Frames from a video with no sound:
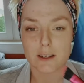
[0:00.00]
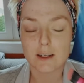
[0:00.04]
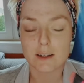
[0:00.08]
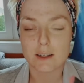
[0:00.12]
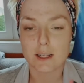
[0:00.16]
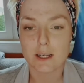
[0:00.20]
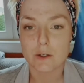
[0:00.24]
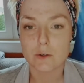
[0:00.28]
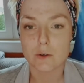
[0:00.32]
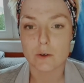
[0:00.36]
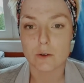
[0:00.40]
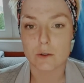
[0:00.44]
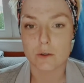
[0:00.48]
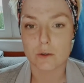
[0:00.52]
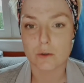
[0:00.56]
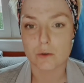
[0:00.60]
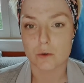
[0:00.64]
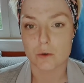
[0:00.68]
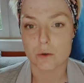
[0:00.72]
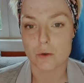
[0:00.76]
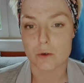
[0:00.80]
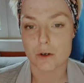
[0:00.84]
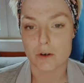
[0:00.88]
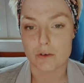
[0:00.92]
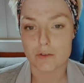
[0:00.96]
a glycolic
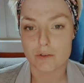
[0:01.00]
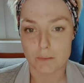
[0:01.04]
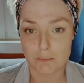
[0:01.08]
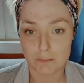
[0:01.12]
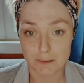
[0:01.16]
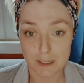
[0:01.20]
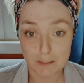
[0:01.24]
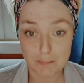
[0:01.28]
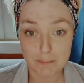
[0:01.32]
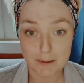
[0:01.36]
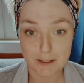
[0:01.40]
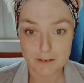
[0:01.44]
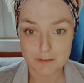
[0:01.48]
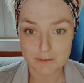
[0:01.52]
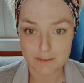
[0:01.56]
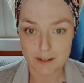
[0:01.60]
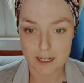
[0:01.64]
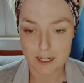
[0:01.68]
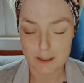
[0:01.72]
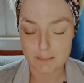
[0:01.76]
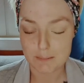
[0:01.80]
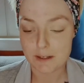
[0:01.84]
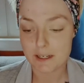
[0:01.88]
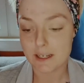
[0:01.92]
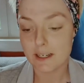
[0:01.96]
toner from Nip and
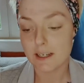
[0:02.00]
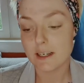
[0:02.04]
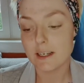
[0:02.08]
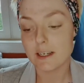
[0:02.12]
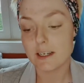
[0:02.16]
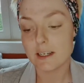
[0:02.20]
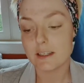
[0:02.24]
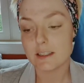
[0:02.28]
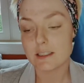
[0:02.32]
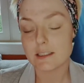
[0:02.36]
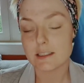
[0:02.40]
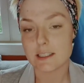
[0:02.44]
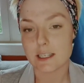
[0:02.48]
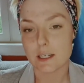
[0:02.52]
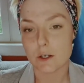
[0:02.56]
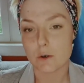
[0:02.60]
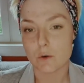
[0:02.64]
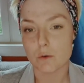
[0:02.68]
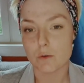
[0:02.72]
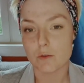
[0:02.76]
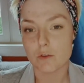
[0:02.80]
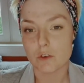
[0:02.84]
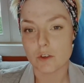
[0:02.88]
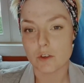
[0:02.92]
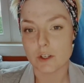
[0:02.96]
Fab to
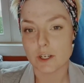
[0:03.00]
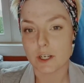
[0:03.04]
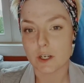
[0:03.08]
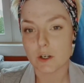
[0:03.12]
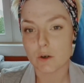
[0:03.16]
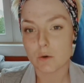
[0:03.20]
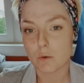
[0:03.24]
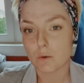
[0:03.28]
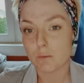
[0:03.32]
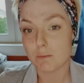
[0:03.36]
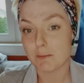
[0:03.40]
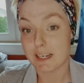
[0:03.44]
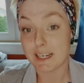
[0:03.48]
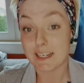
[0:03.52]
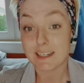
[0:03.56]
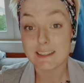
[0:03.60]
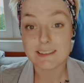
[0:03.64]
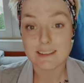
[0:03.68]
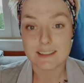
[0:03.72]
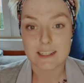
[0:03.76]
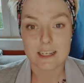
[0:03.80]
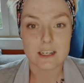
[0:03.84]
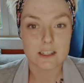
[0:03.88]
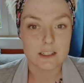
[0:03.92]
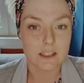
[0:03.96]
hopefully
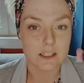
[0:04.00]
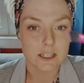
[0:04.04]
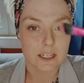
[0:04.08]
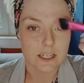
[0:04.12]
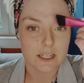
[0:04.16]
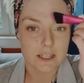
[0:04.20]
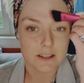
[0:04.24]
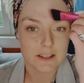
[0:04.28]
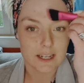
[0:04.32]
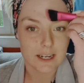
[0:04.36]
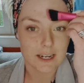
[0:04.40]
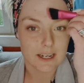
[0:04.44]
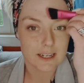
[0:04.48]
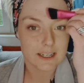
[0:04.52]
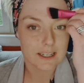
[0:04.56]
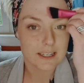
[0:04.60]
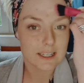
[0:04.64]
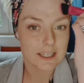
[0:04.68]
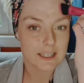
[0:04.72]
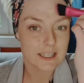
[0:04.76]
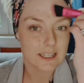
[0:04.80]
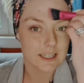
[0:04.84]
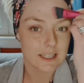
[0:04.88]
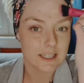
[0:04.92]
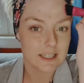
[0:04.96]
accelerate that
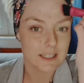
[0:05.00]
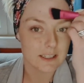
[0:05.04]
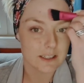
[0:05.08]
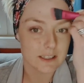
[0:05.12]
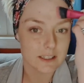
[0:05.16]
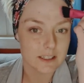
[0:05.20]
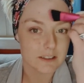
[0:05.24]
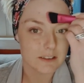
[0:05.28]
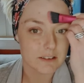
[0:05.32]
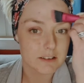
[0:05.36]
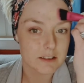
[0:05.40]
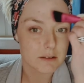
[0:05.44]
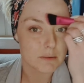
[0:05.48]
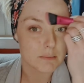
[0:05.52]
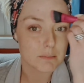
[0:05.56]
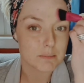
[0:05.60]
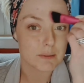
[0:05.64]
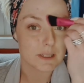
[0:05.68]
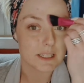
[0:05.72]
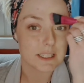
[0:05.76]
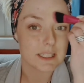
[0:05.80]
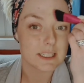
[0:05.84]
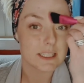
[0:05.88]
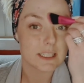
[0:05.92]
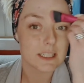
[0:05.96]
healing
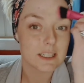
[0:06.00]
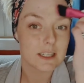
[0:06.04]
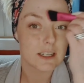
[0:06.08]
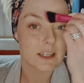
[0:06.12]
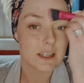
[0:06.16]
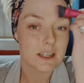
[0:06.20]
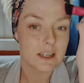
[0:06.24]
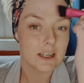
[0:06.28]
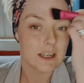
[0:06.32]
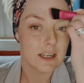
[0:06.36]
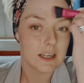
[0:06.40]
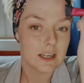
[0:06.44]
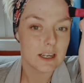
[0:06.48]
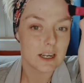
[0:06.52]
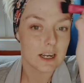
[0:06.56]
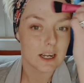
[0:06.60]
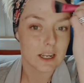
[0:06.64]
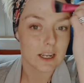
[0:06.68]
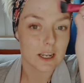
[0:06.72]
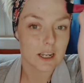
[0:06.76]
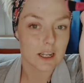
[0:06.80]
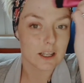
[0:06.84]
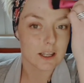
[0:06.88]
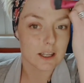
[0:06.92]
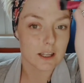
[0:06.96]
speed, and
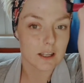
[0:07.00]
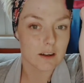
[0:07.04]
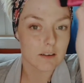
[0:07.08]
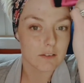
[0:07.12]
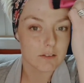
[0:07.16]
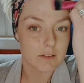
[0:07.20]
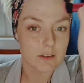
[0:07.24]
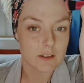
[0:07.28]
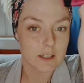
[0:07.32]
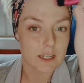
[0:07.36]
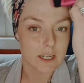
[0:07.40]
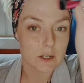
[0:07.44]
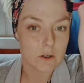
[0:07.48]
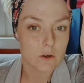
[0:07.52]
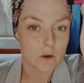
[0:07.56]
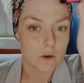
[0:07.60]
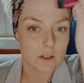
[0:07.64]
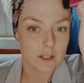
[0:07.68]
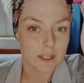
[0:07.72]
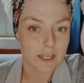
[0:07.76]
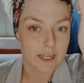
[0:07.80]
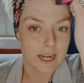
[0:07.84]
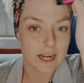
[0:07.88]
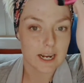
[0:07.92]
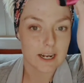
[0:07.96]
I love
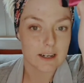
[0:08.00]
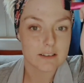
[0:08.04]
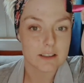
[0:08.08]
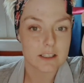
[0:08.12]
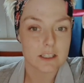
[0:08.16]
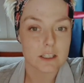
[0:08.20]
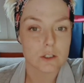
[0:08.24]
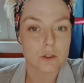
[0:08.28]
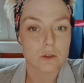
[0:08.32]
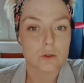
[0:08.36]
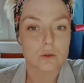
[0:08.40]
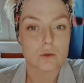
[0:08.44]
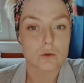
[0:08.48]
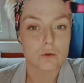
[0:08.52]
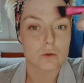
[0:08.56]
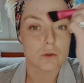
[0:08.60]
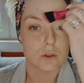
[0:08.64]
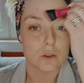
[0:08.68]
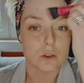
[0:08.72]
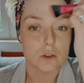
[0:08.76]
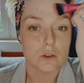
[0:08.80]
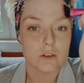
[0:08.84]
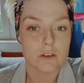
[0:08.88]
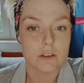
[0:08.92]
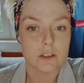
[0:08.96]
glycolic acid. I don't
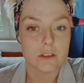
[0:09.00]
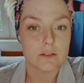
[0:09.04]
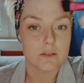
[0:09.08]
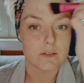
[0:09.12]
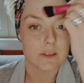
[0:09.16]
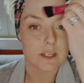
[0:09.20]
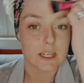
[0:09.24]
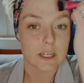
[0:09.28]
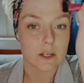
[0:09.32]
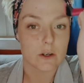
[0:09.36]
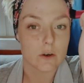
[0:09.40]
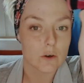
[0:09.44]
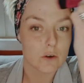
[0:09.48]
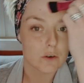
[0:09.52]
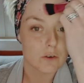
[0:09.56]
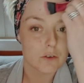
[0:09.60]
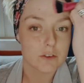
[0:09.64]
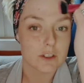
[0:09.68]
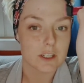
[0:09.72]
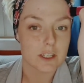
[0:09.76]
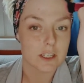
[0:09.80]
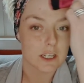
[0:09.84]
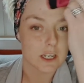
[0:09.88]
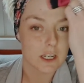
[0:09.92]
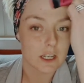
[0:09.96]
use it very
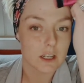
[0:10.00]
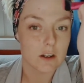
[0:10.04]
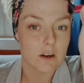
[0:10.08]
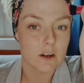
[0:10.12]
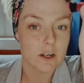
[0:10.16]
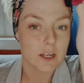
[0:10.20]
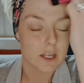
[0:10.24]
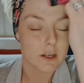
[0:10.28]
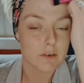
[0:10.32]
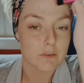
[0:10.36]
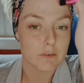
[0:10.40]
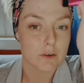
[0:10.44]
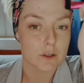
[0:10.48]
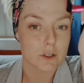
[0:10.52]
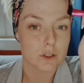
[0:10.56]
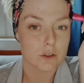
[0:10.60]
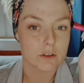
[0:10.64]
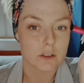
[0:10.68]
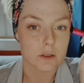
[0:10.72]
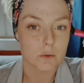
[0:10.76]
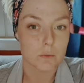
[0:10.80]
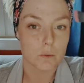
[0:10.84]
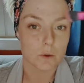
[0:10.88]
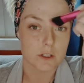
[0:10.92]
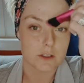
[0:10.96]
often. You're lucky if I use
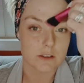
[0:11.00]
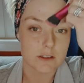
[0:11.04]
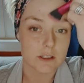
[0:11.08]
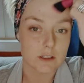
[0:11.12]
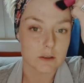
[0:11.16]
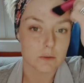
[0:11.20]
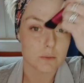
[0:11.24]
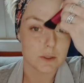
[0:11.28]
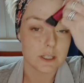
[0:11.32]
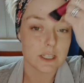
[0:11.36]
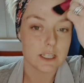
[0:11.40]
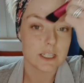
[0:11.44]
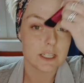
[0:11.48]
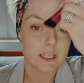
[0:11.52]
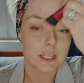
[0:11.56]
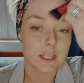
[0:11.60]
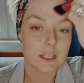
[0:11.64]
it once a week,